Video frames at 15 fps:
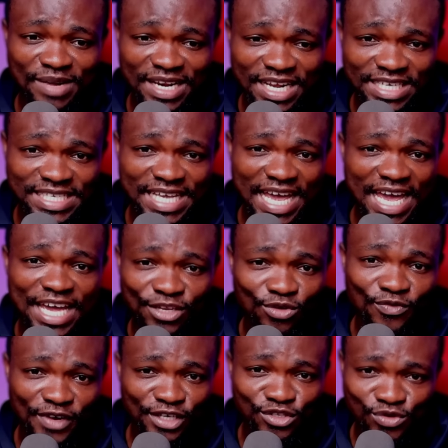let's head
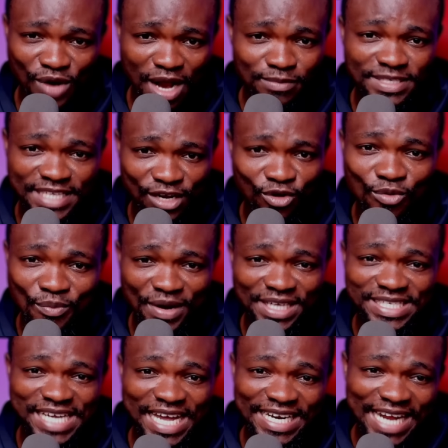over to Hamster
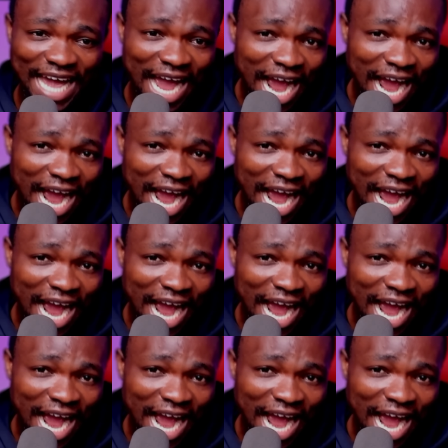Kombat and